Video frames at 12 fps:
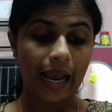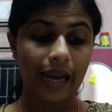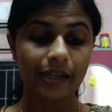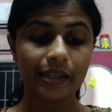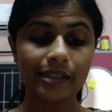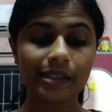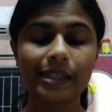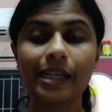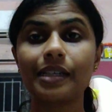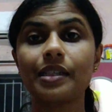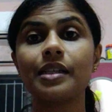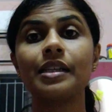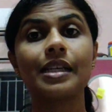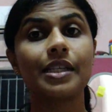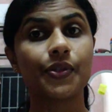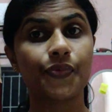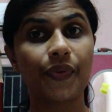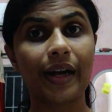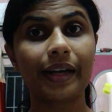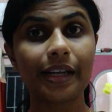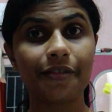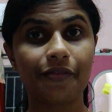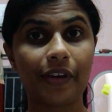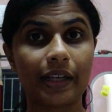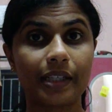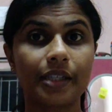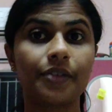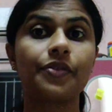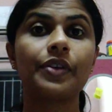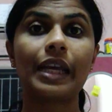and nystatin is very effective